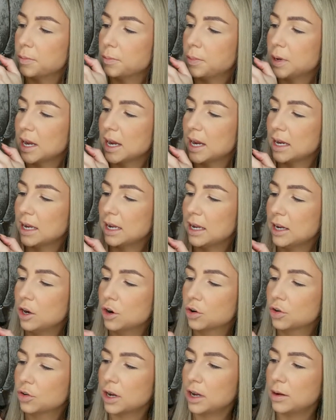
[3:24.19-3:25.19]
pinky
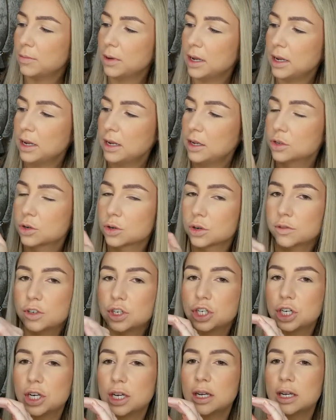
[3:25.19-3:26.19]
creamy sort of
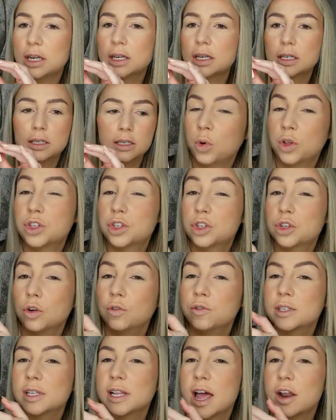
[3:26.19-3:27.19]
shade with
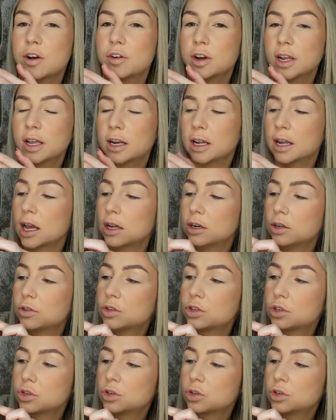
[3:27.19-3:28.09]
Soph's lettering and a kind of